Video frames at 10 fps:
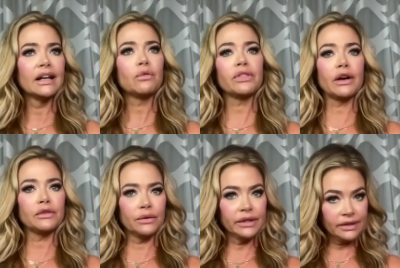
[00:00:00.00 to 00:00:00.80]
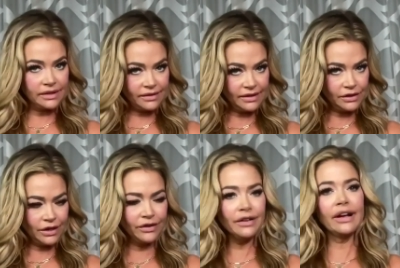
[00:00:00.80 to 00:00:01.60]
without knowing it's each
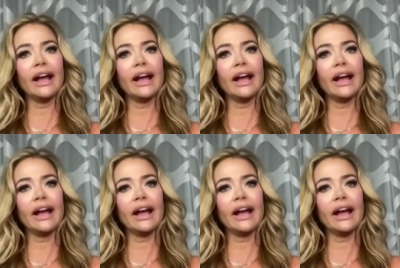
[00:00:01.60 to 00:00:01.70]
other